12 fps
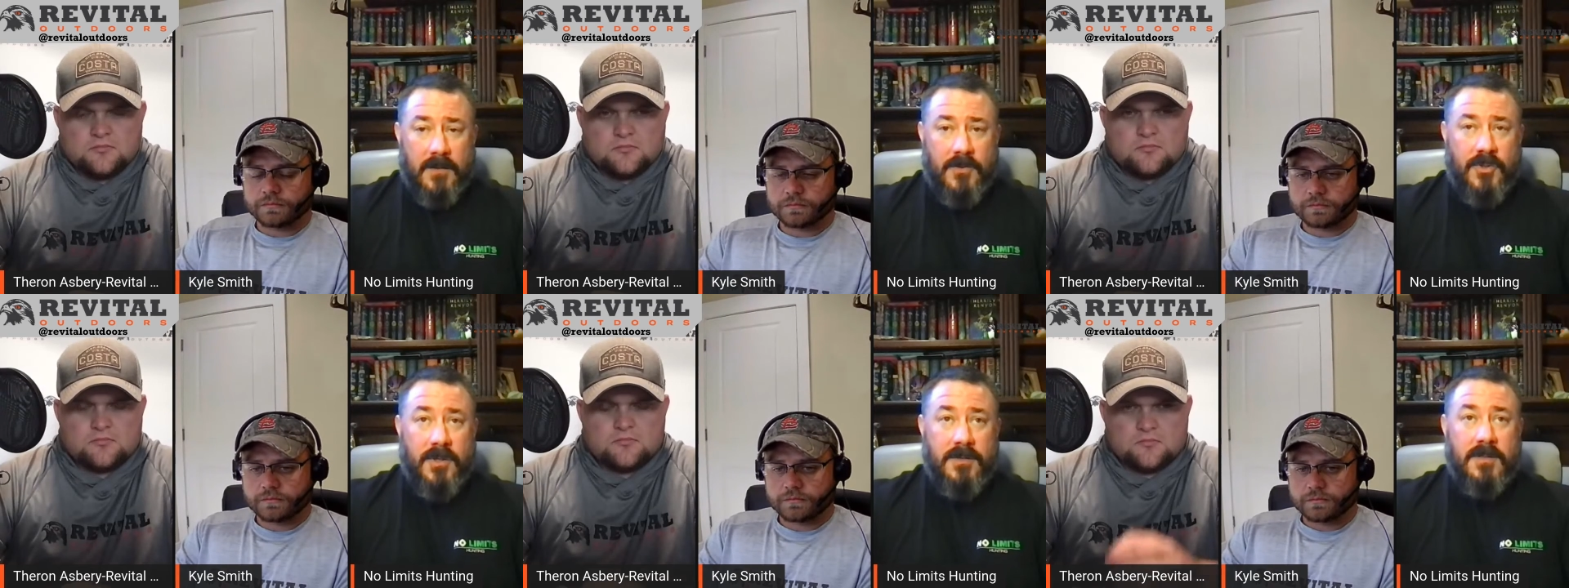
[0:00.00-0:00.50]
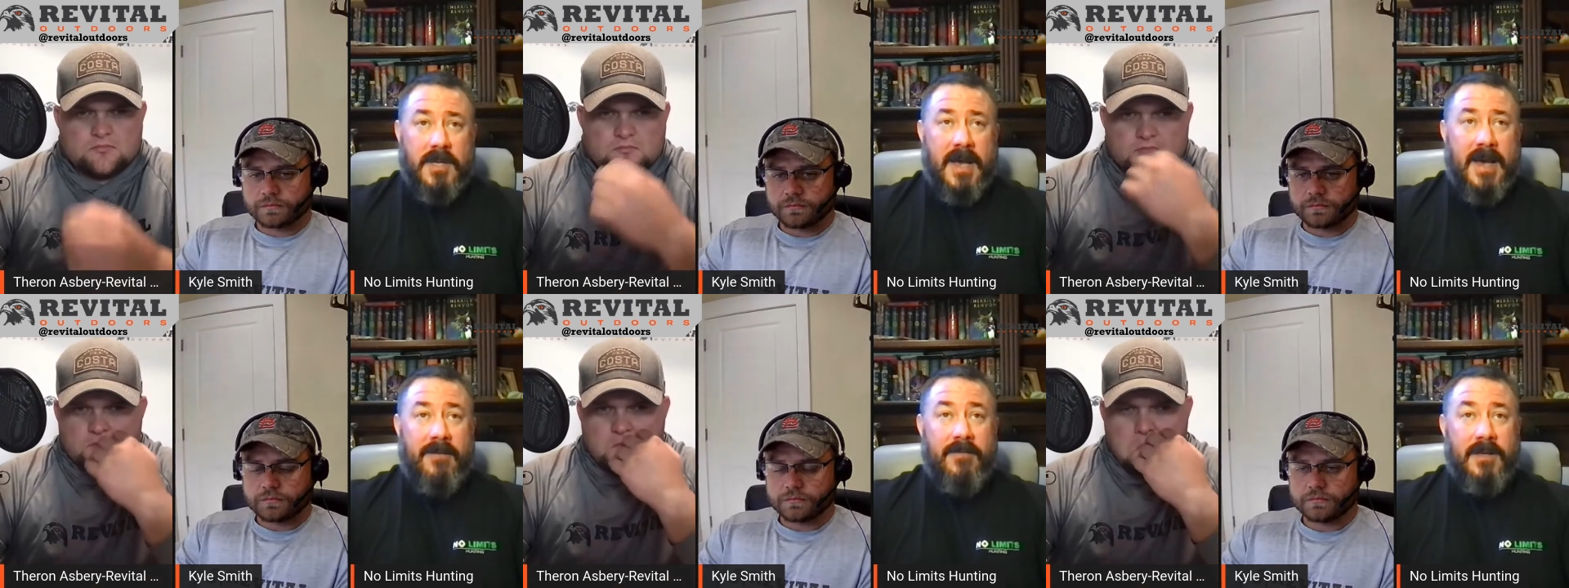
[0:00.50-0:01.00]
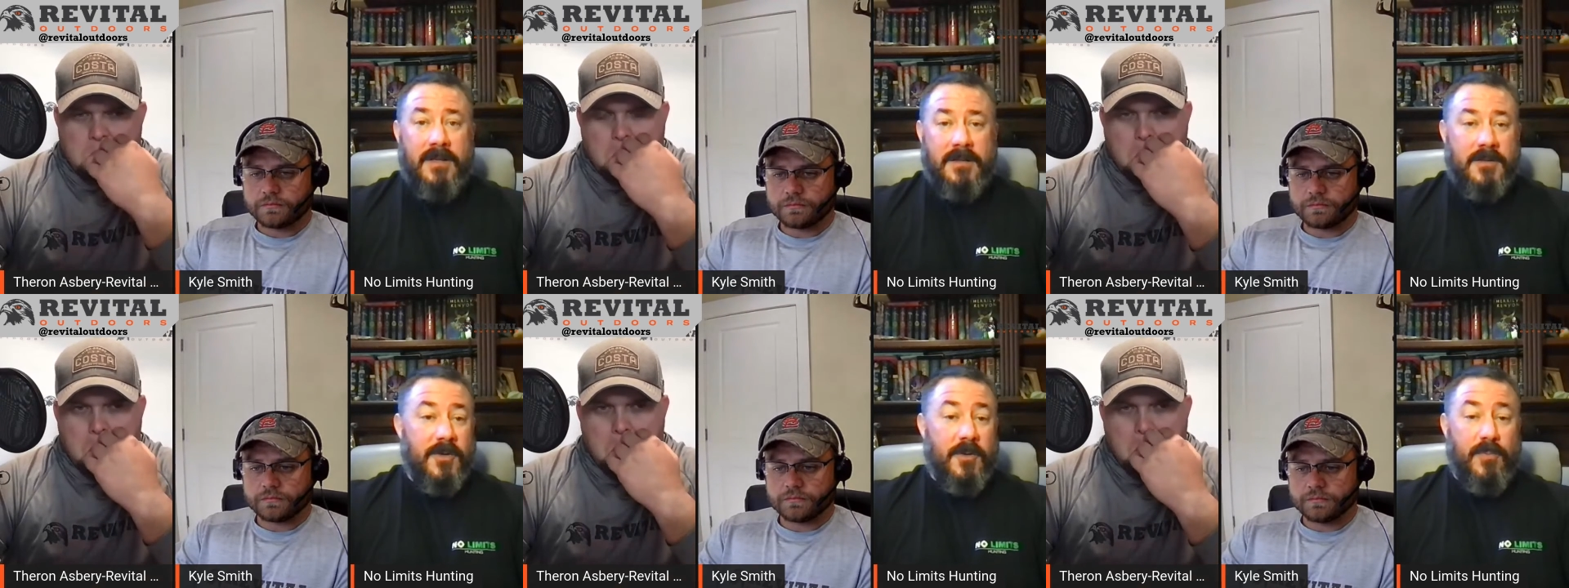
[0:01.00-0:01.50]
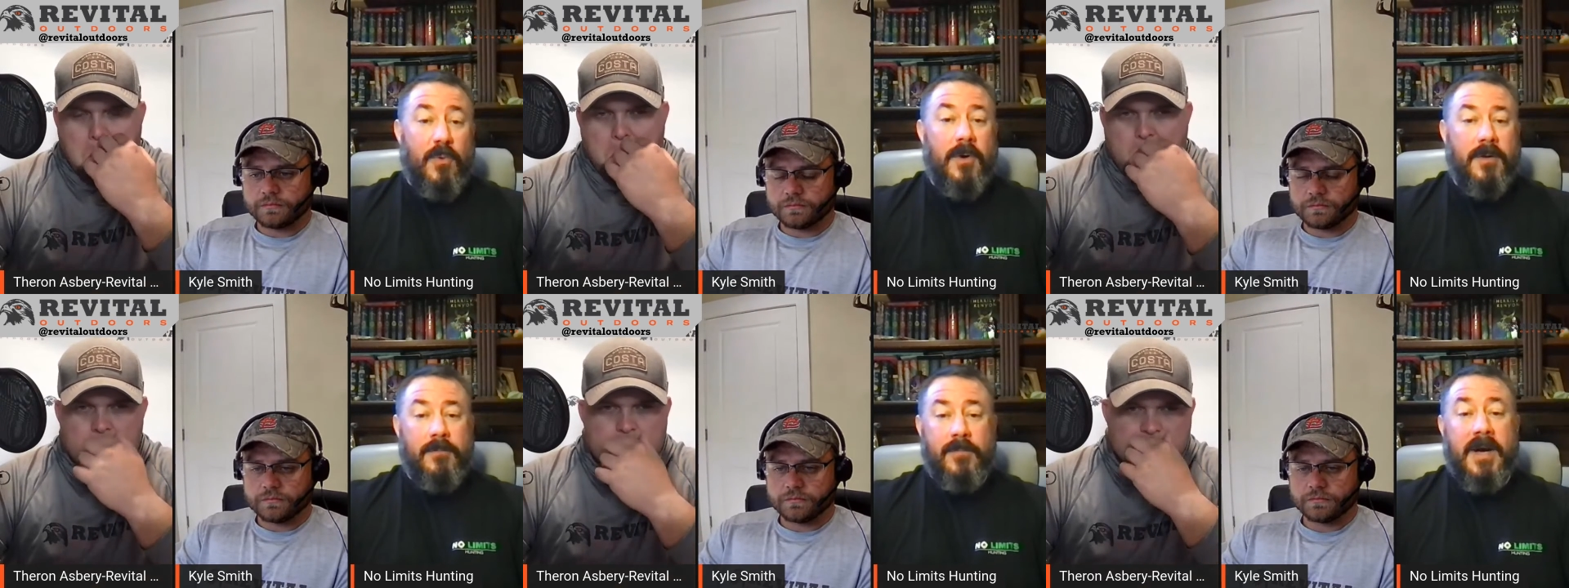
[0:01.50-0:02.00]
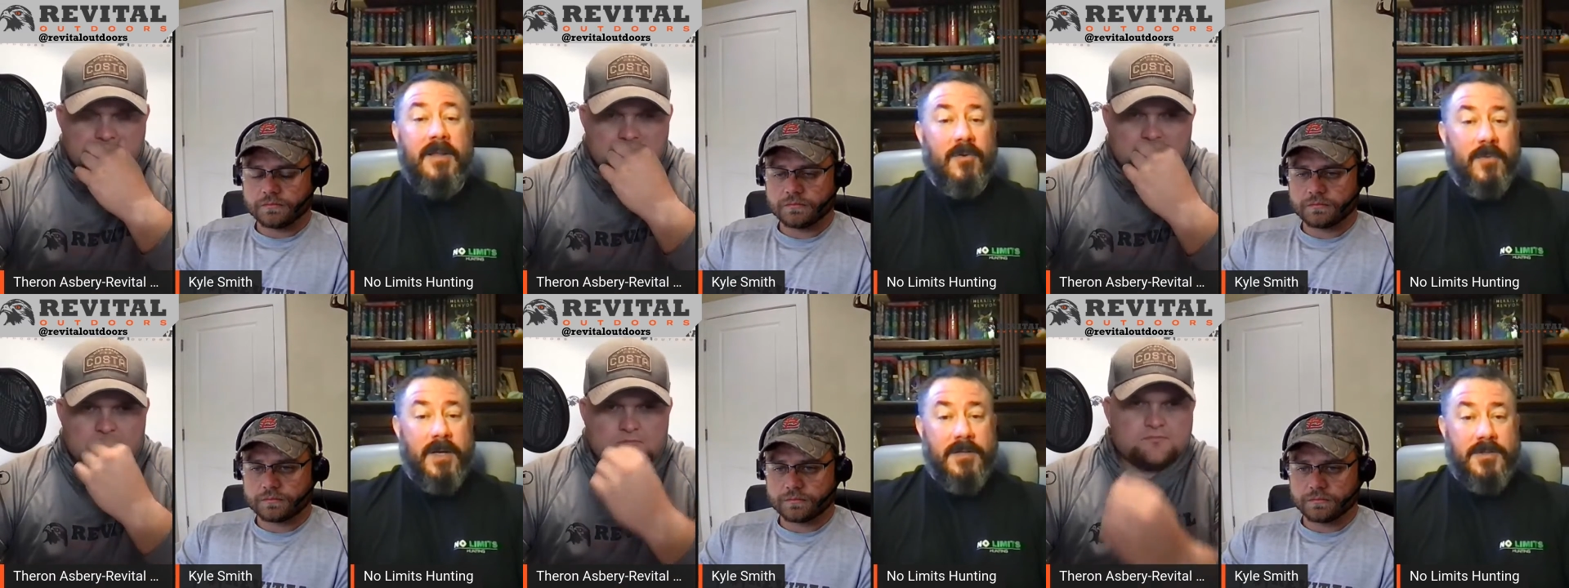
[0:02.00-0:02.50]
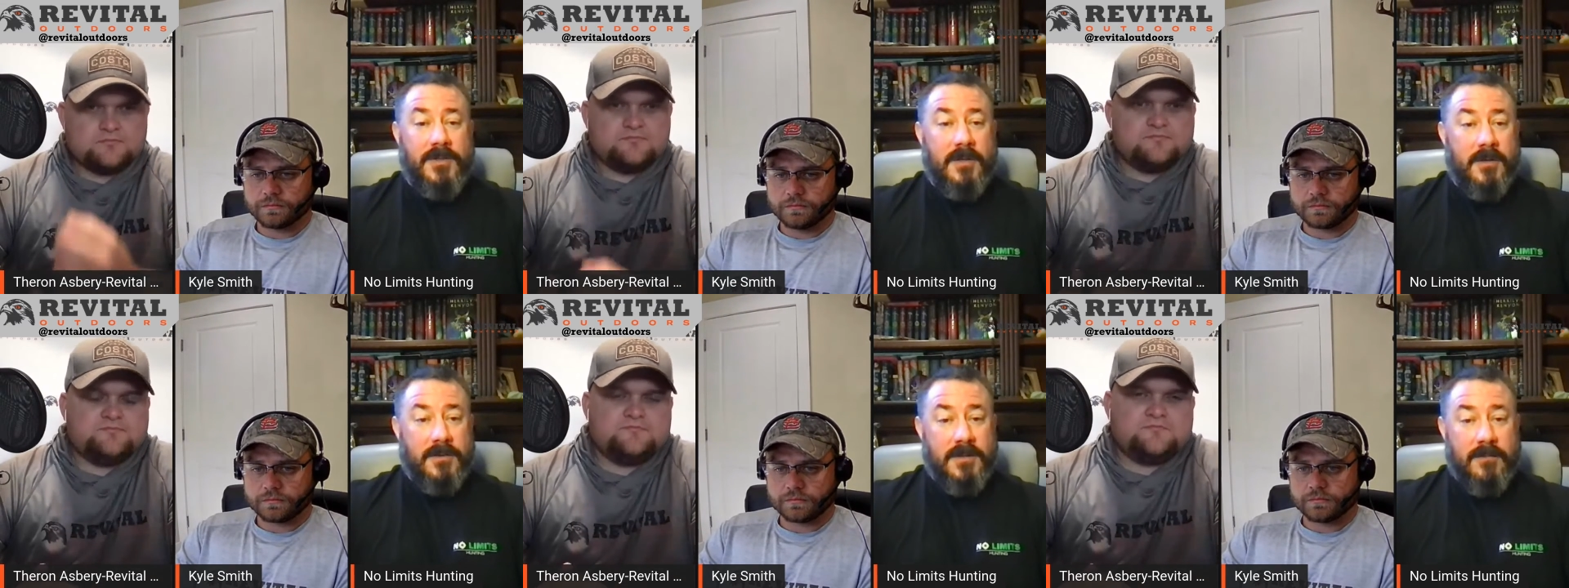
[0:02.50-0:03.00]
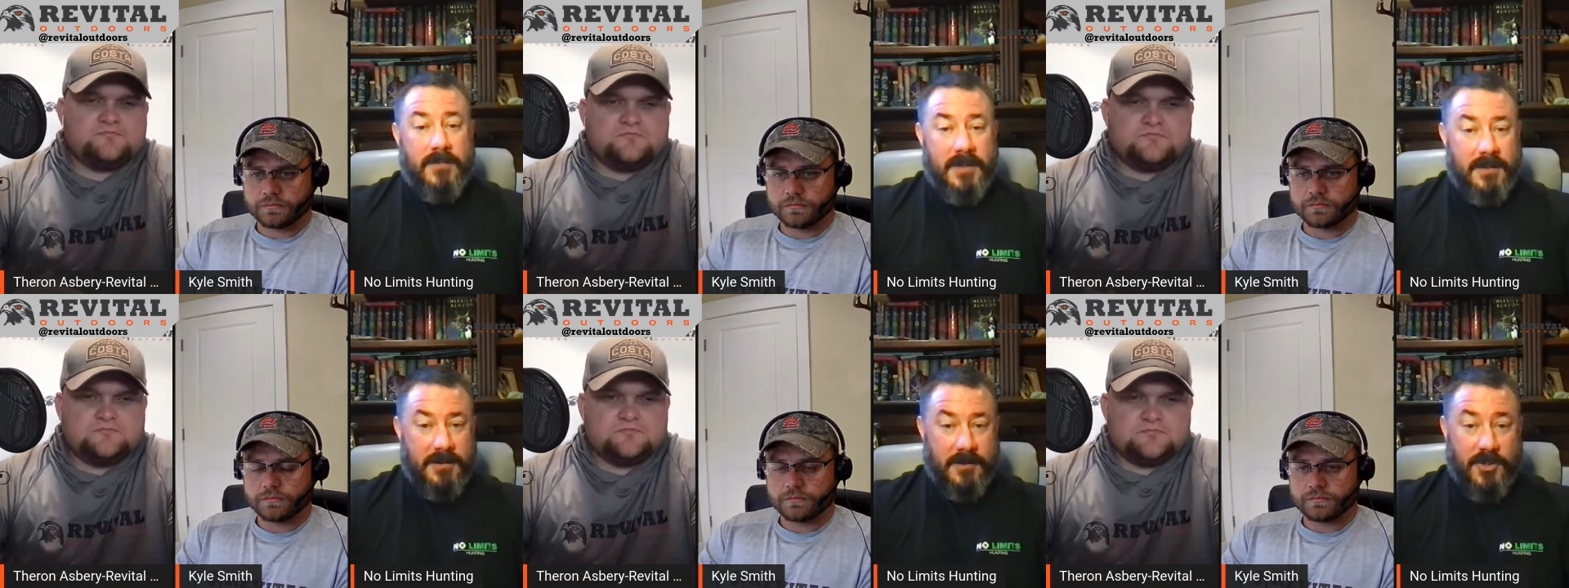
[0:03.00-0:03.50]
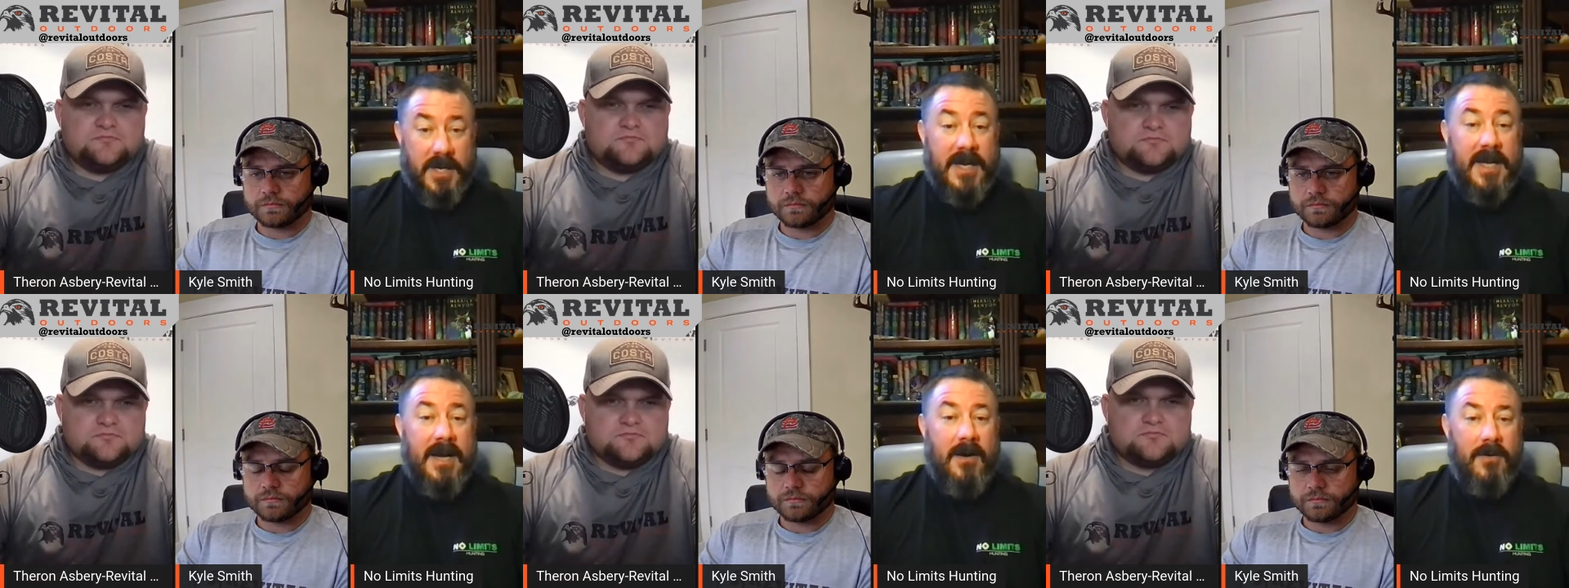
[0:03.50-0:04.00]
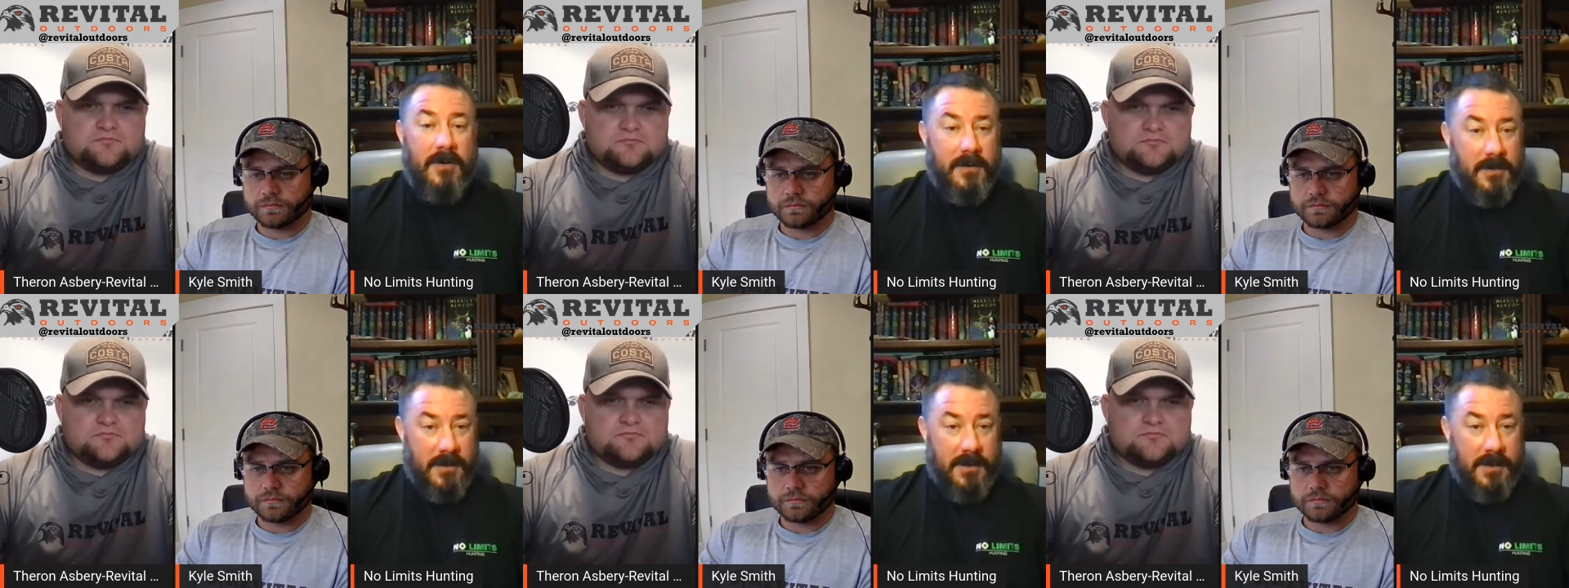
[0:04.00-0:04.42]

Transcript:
Speaker 1: just having to your point by the register something to check out and